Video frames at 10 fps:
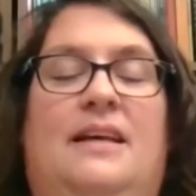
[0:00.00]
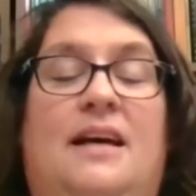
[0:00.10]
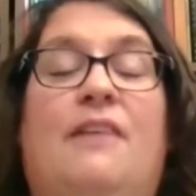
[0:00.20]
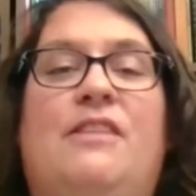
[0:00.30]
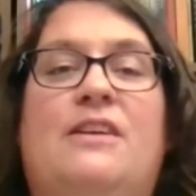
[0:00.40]

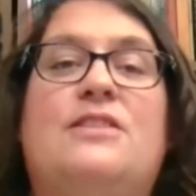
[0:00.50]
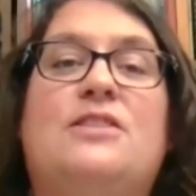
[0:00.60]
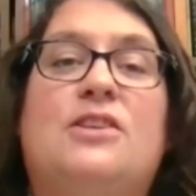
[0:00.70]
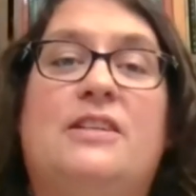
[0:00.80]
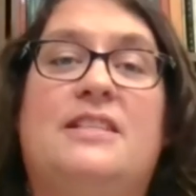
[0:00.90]
of the
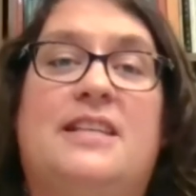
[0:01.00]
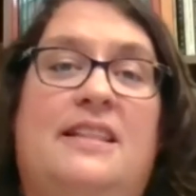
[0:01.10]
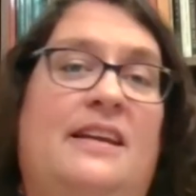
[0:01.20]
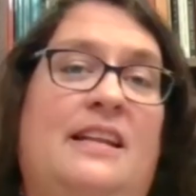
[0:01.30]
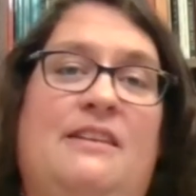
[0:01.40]
uncertainty
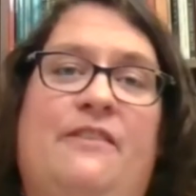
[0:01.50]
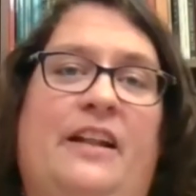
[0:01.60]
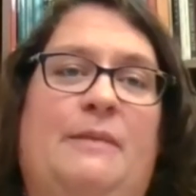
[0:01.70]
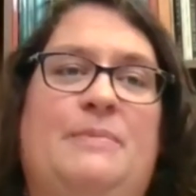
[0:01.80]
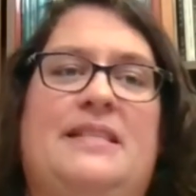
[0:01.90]
that
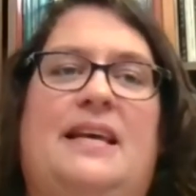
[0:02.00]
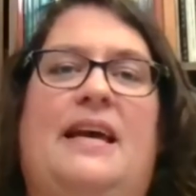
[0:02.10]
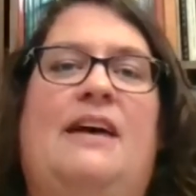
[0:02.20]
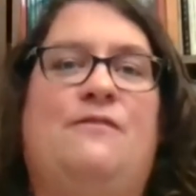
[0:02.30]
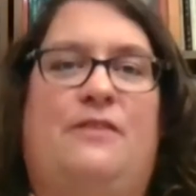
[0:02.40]
envelops
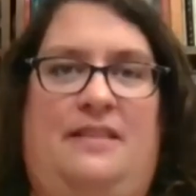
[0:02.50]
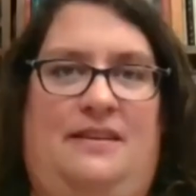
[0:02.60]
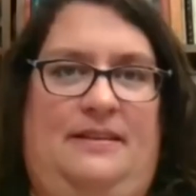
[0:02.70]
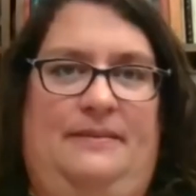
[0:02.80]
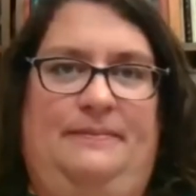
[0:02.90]
everything.